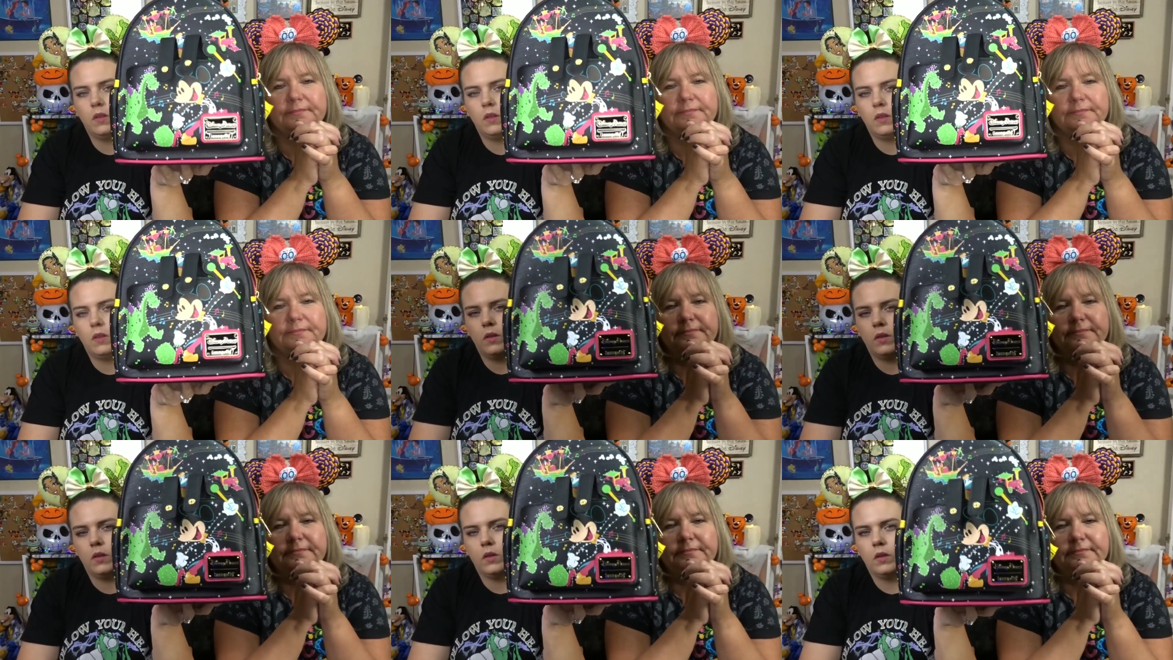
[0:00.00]

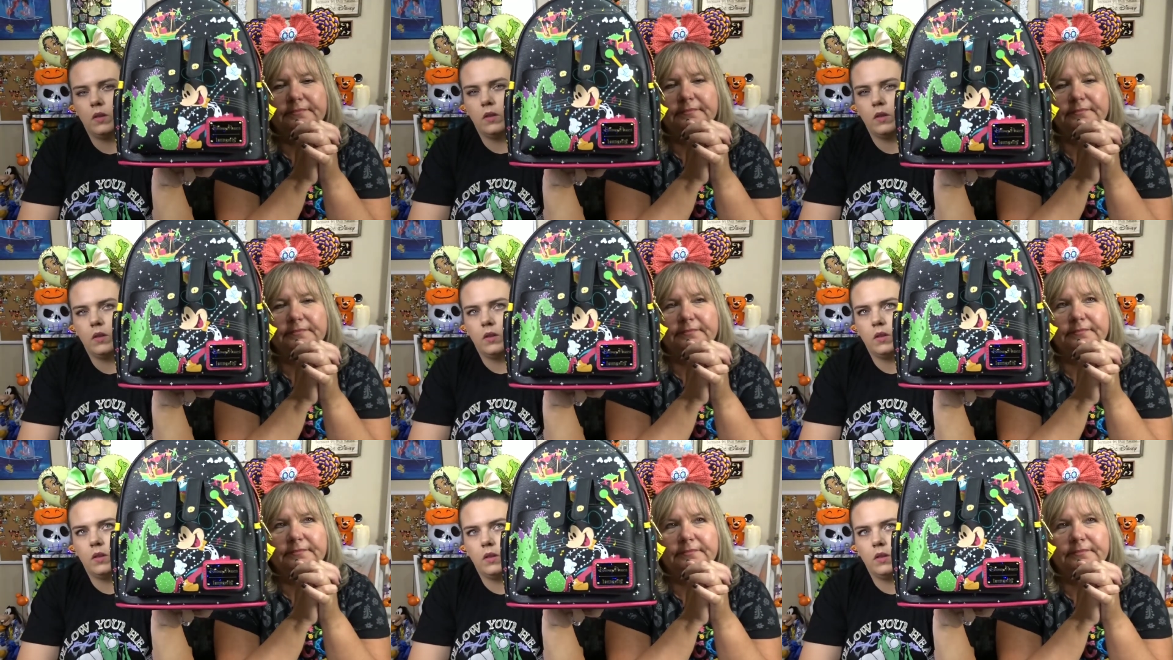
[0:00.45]

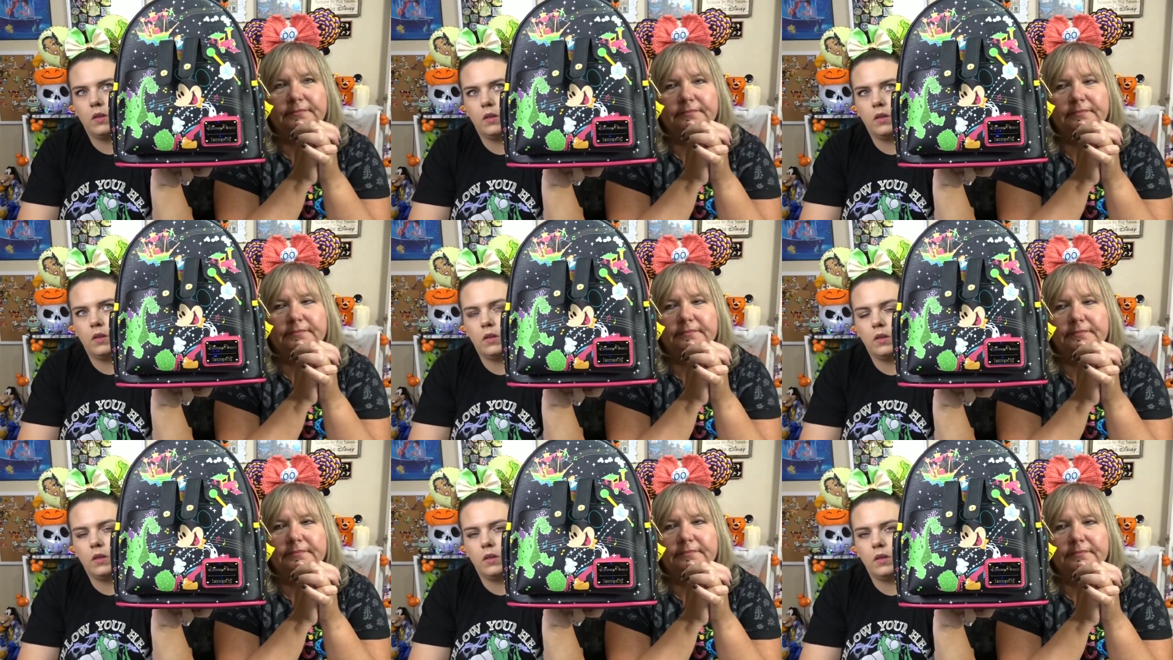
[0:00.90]

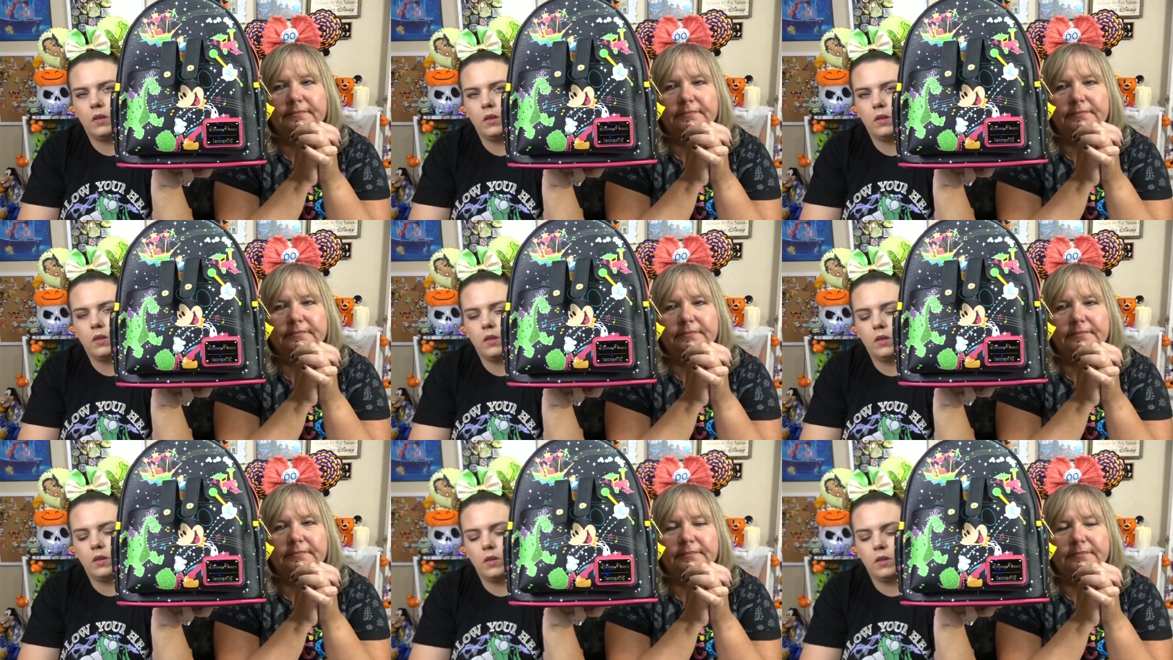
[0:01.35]

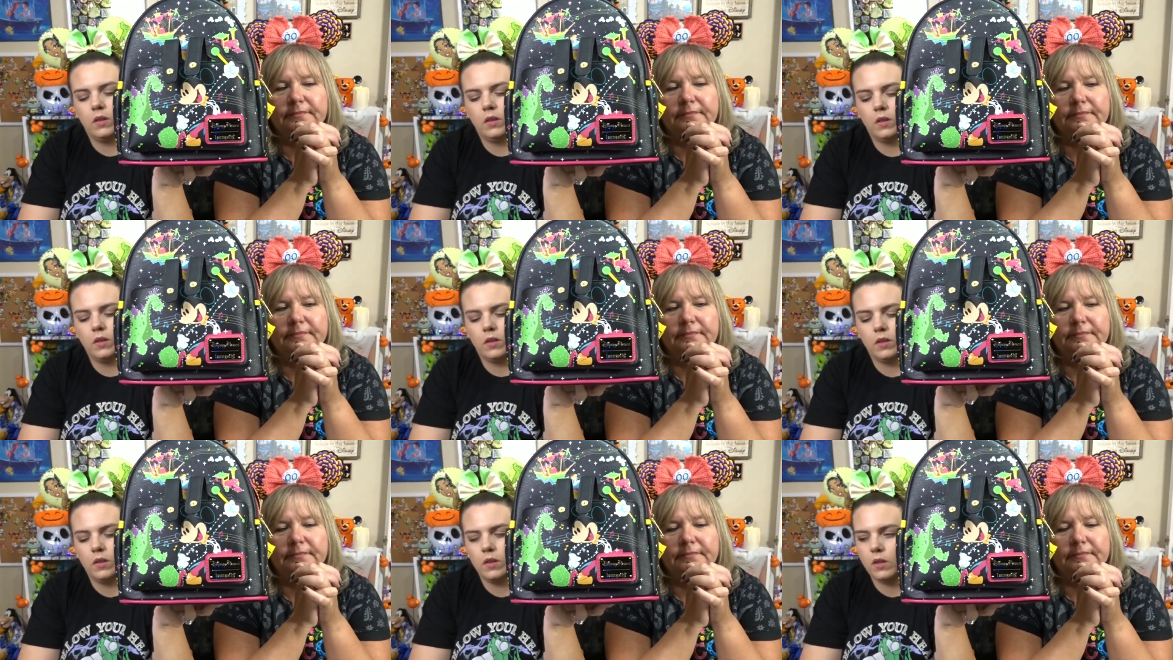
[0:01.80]

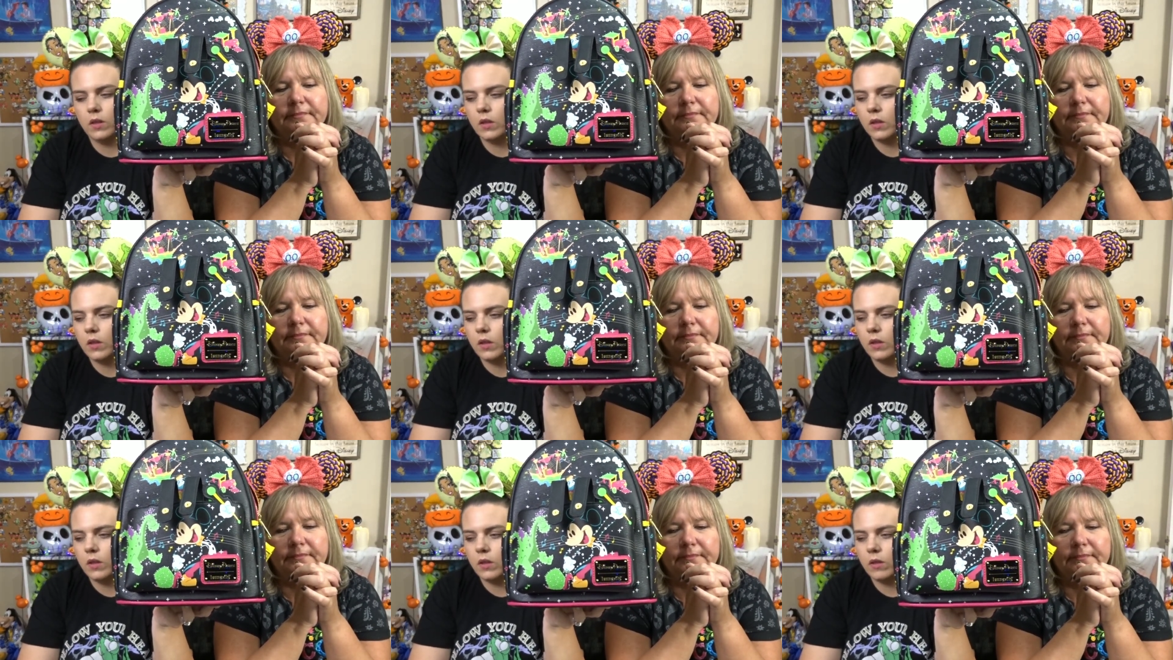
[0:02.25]

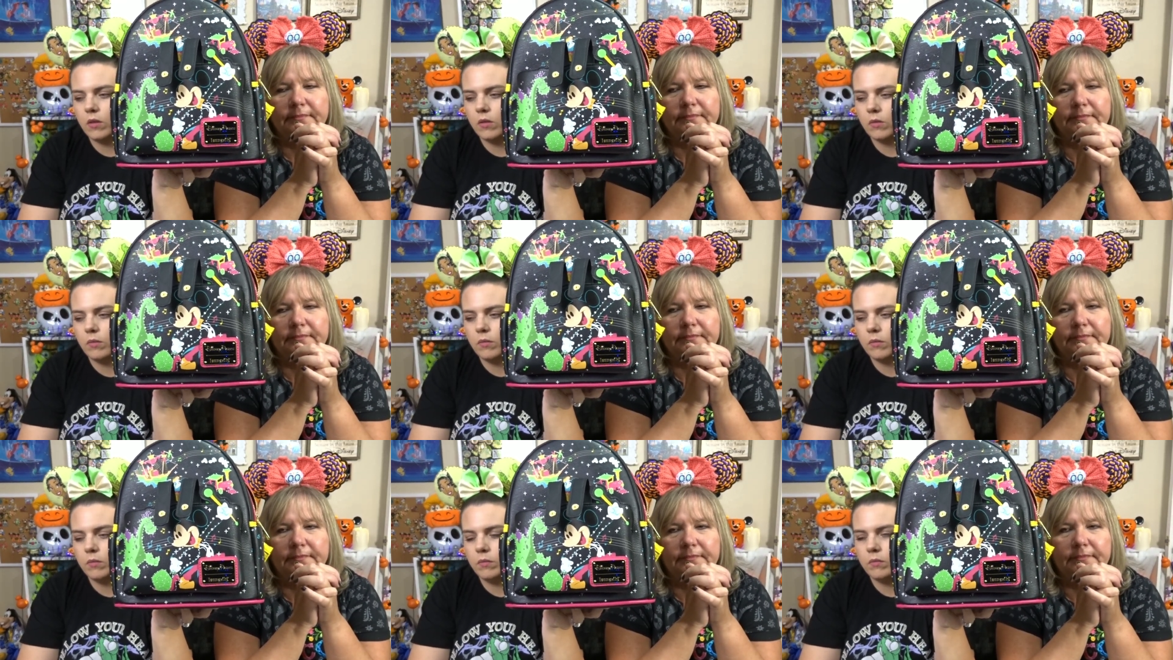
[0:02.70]

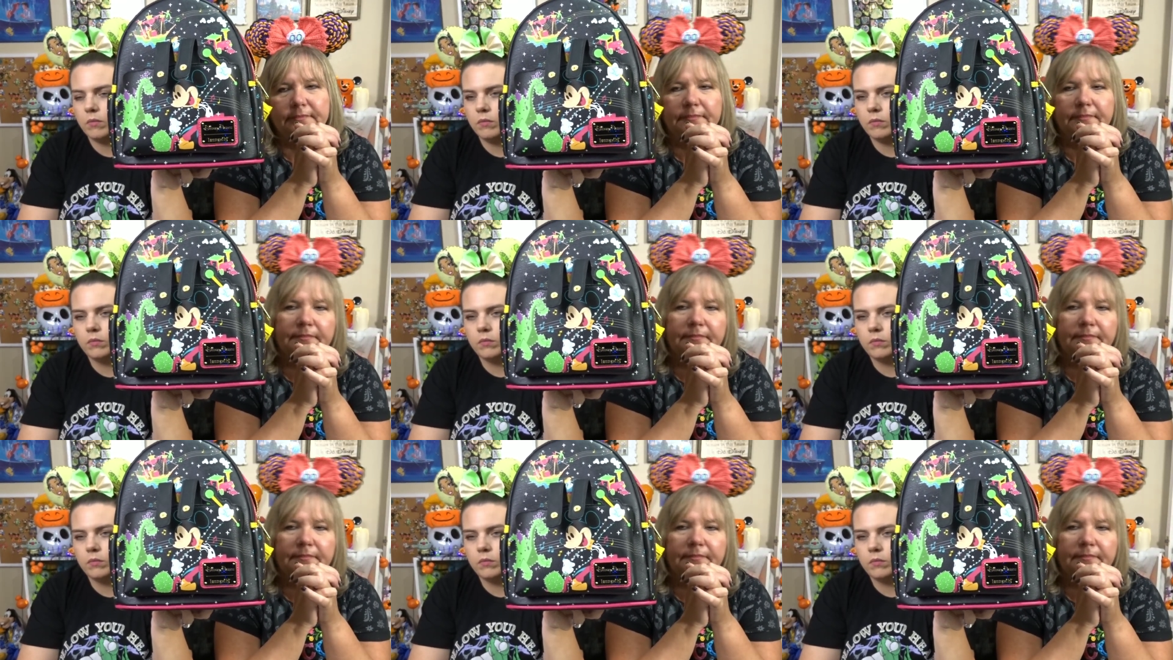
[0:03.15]
[no speech]